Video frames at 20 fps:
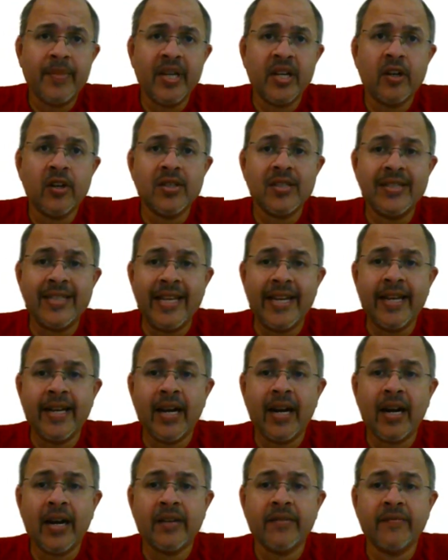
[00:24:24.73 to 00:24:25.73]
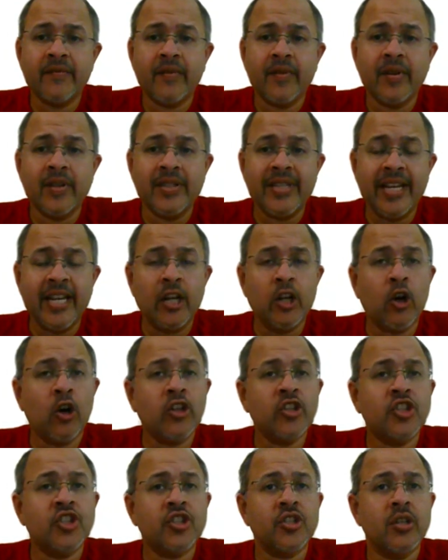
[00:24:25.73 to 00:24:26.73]
because they
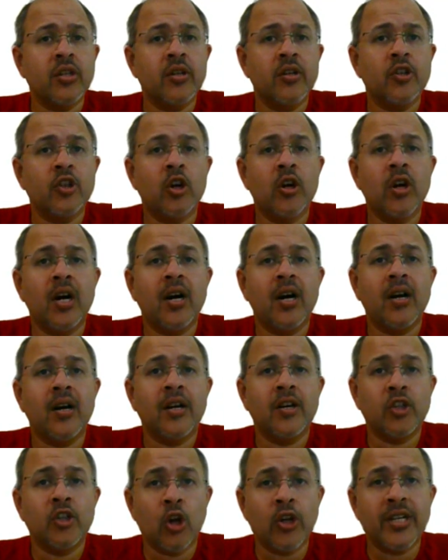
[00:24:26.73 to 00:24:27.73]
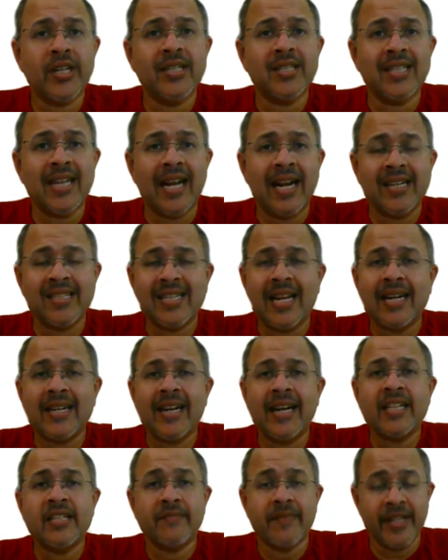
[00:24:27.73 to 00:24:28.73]
launch rockets and
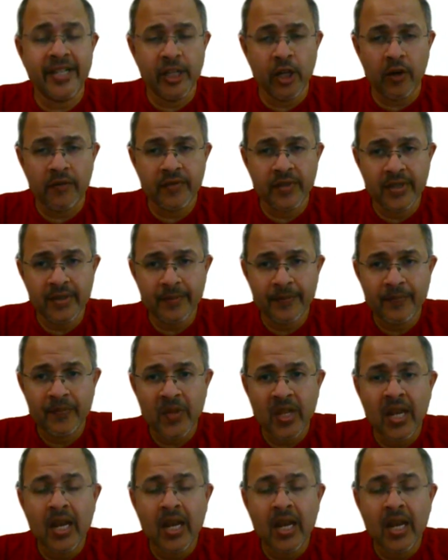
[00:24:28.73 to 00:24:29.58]
satellites very often.